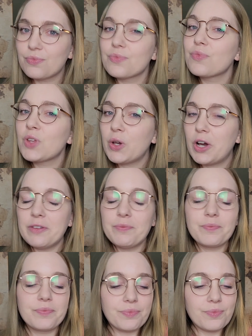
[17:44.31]
Okay.
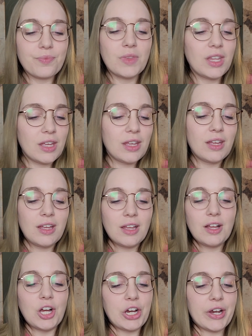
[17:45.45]

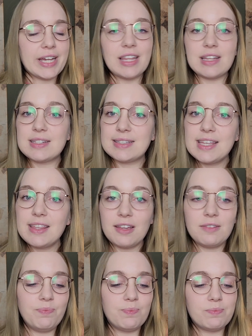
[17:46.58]
All right, let's see then.
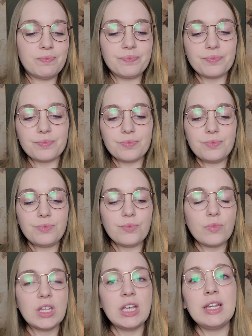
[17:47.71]

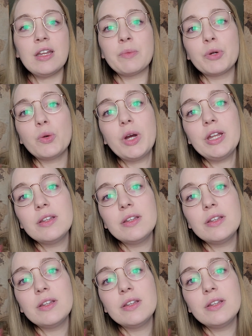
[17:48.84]
Hint number 1.